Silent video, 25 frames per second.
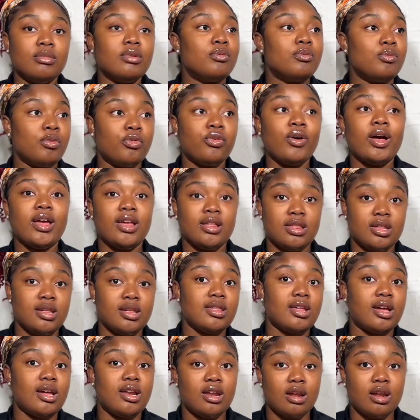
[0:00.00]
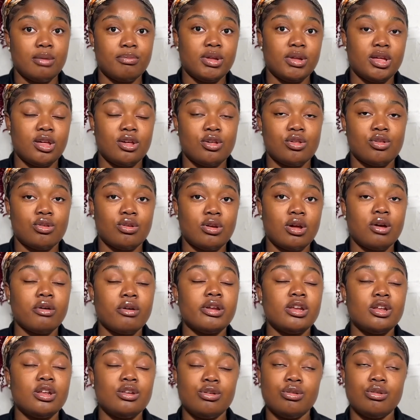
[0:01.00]
before I actually started application. I
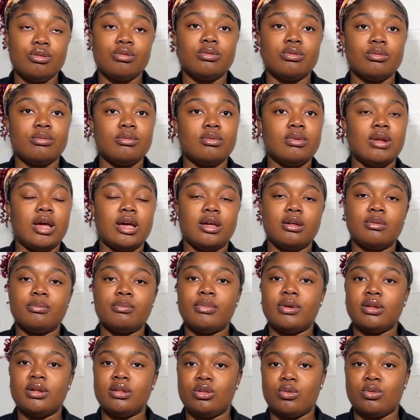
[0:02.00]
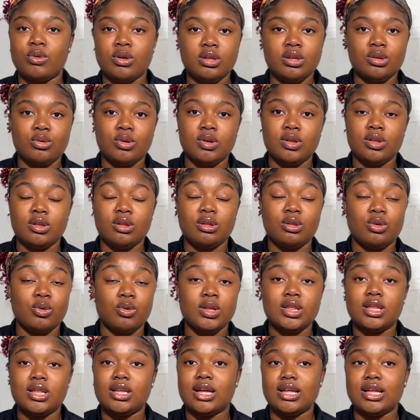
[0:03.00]
already knew, like, in
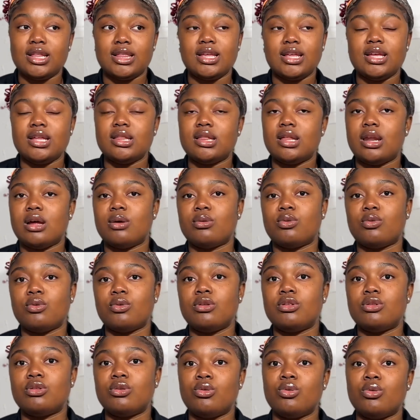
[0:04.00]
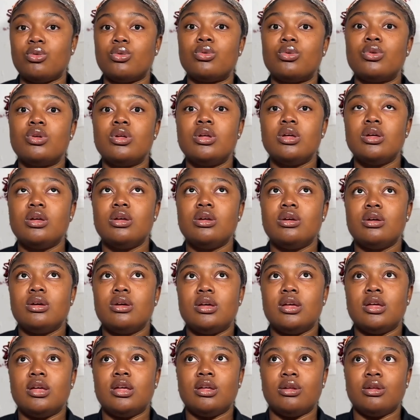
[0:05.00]
2019 that I was going to go
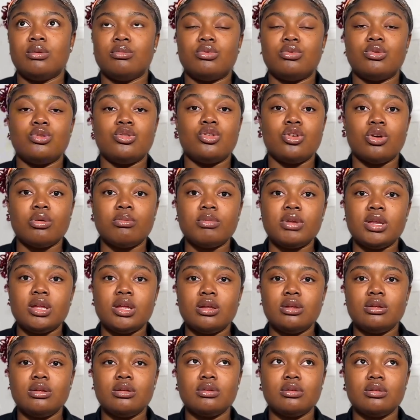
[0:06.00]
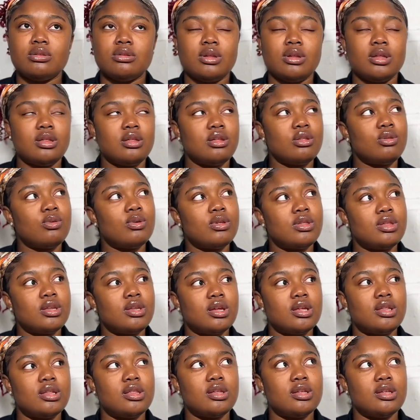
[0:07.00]
to Germany. Let's say
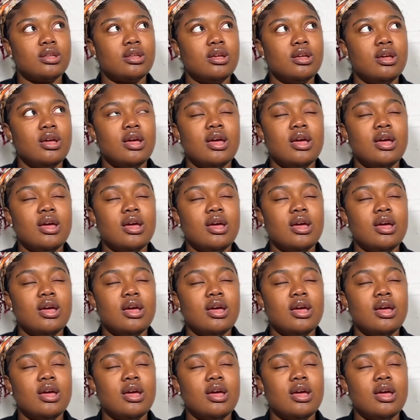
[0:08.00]
2019.